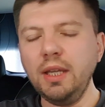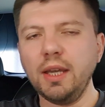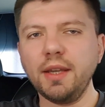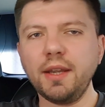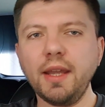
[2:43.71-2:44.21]

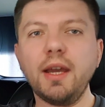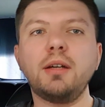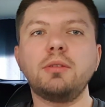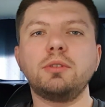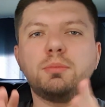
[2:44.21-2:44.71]
and they
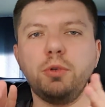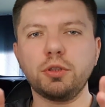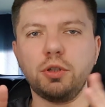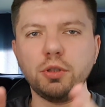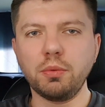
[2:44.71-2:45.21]
are
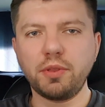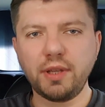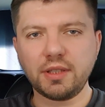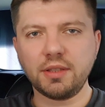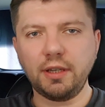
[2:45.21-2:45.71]
spot on with
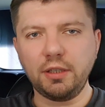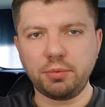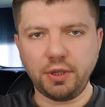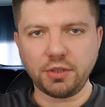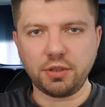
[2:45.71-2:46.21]
that tire
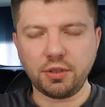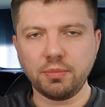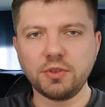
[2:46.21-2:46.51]
pressure,